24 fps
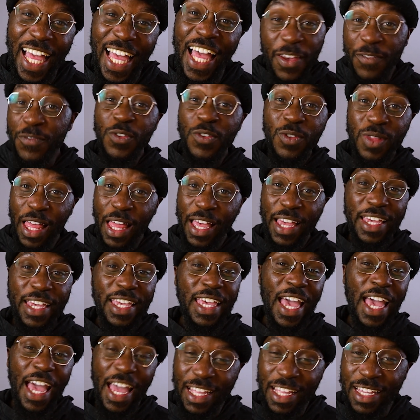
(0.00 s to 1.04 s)
If you
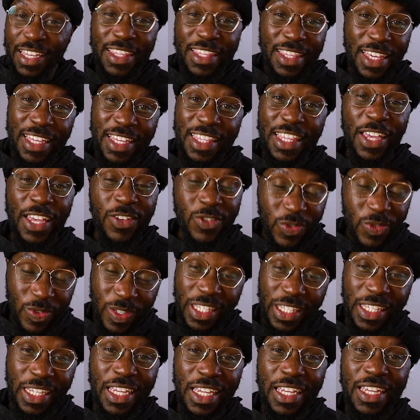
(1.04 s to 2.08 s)
like anything that you
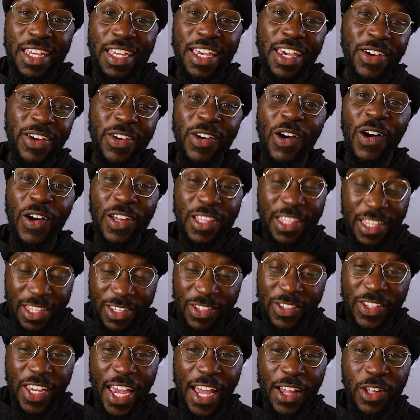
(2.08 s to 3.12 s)
see here on
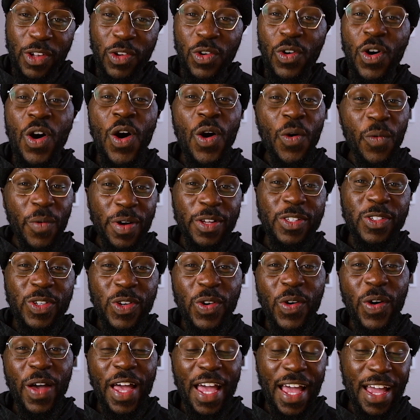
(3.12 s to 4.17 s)
this channel, why don't you
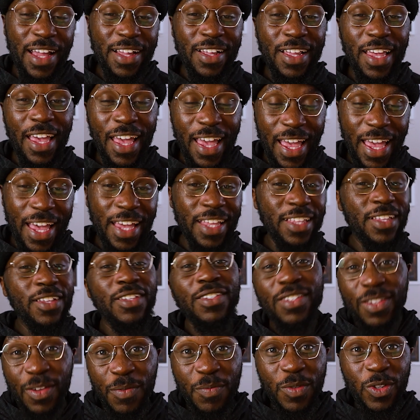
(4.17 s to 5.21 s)
go ahead
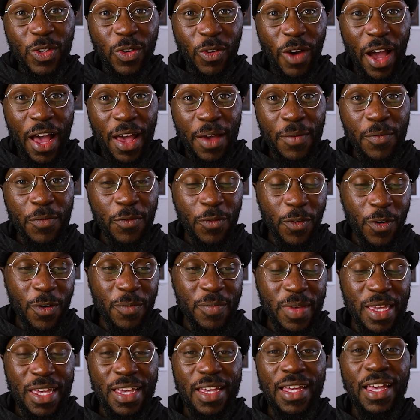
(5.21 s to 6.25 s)
and subscribe for
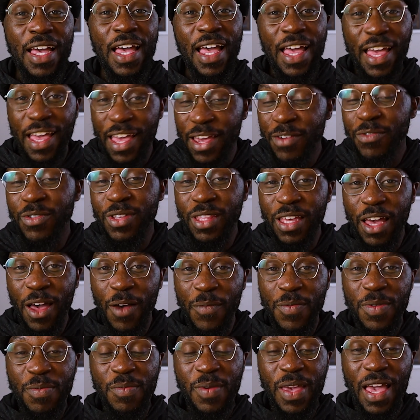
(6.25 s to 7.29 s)
me? It really
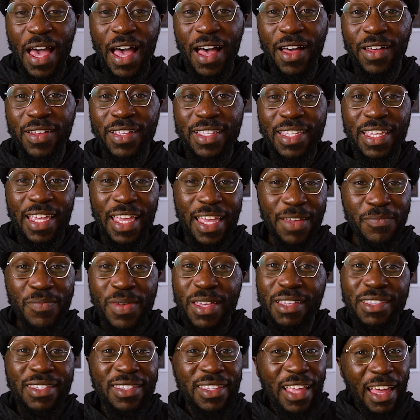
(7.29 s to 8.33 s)
helps me out. It
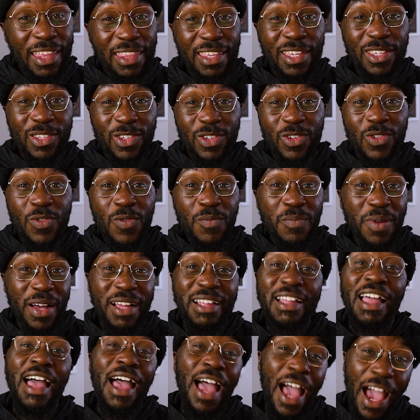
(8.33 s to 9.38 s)
means nothing to you,
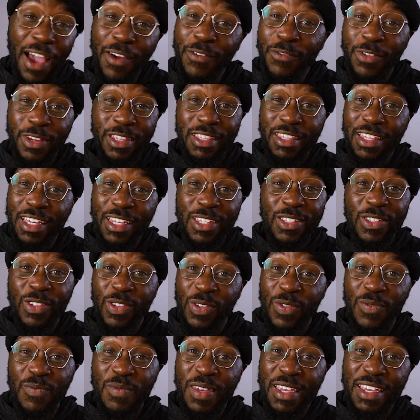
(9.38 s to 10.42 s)
but everything
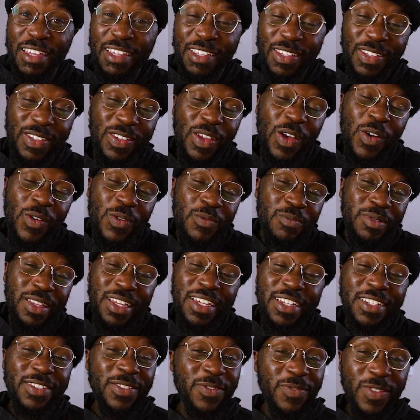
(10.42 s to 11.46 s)
to me. So
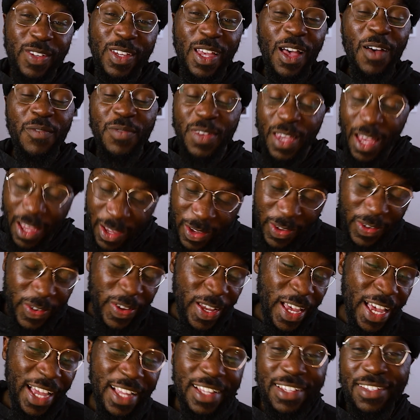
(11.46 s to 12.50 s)
please, if you can help me out, go
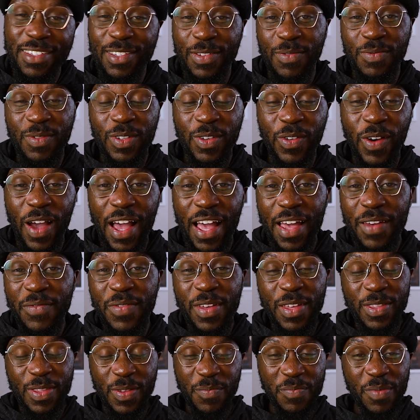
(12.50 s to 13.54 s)
ahead and subscribe,
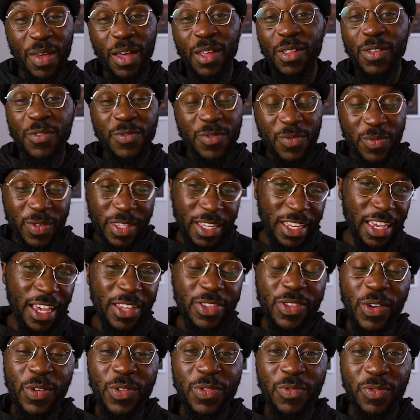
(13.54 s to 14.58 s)
hit the bell you want to
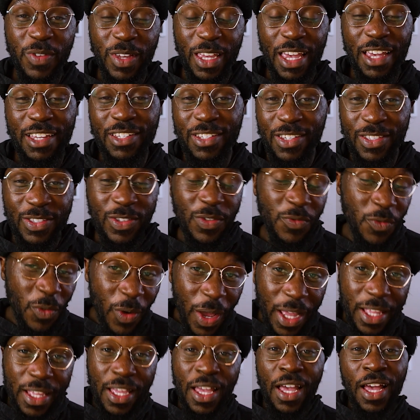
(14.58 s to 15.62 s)
get notifications of
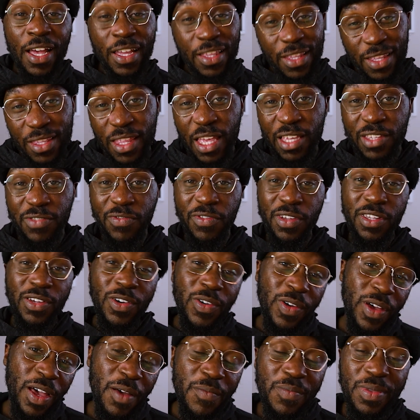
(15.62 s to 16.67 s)
when the next
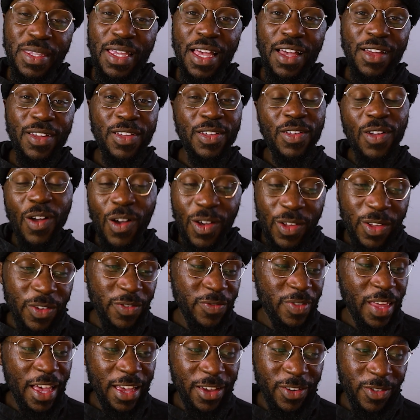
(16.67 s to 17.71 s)
video comes out and all
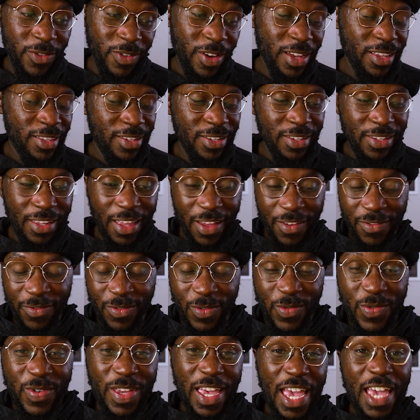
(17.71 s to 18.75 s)
of that great stuff.
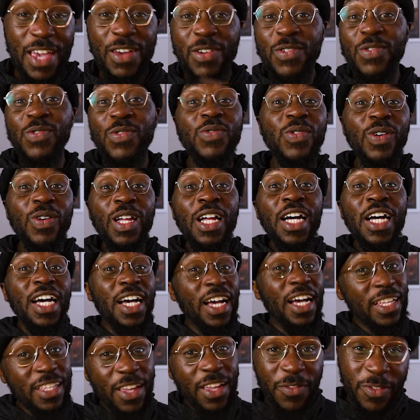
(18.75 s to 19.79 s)
Okay, cool.
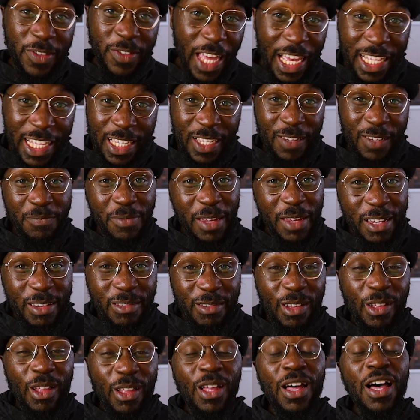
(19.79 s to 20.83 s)
Enough of that
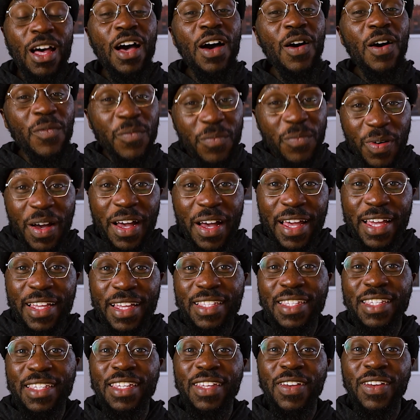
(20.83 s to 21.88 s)
spiel,
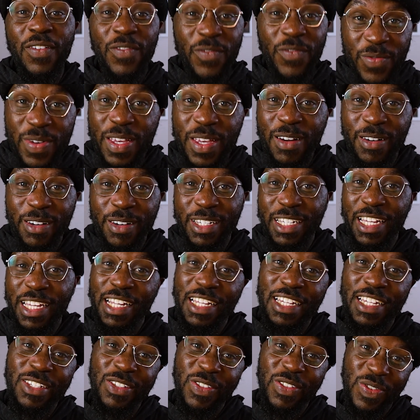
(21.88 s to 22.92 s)
but we are
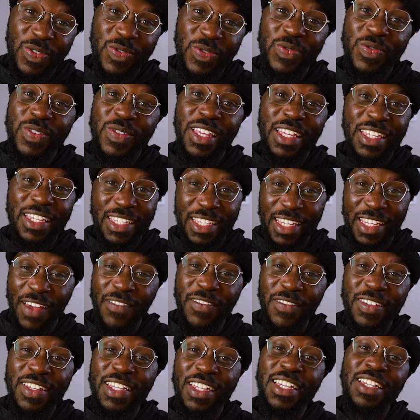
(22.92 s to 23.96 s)
getting to the
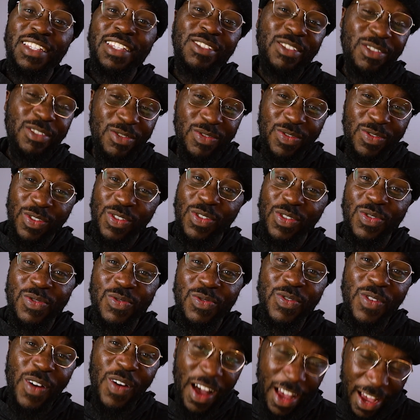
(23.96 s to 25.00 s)
seventy to
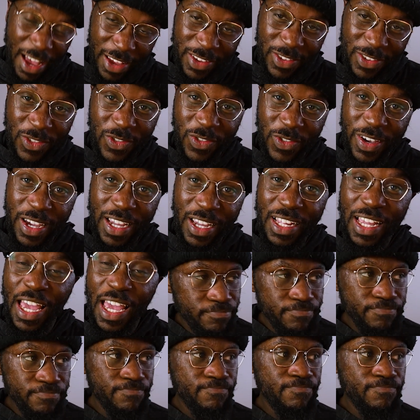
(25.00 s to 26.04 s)
two hundred.